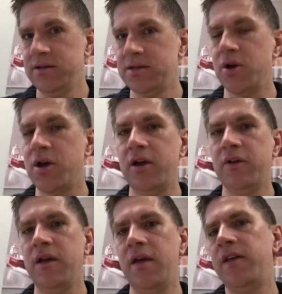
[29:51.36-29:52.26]
So
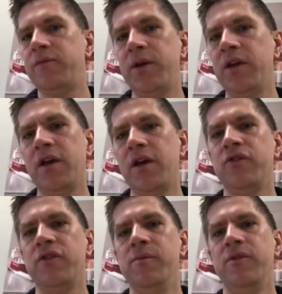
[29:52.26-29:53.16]
and that's because
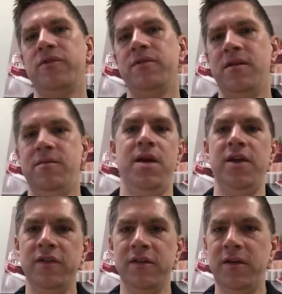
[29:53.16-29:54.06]
Kagoshima's
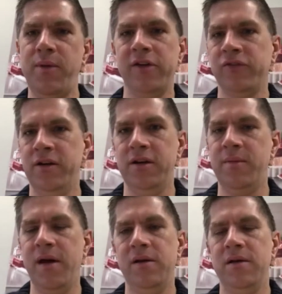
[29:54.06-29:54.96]
amazingly passionate
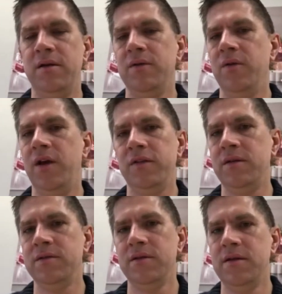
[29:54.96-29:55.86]
about
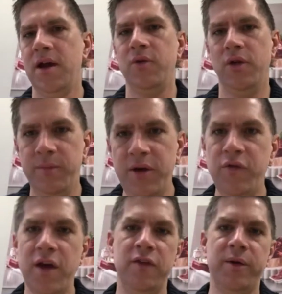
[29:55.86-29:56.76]
raising high quality
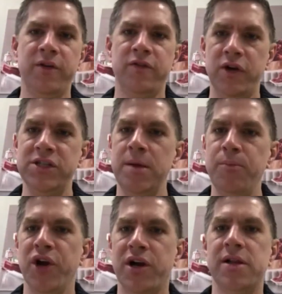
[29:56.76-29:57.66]
beef, and it's because it's a very
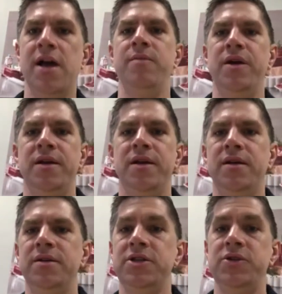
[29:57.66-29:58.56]
temperate climate
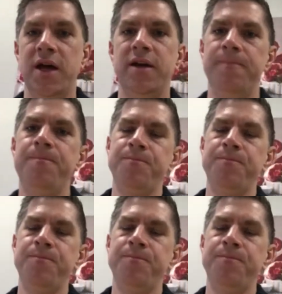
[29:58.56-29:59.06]
to do that in.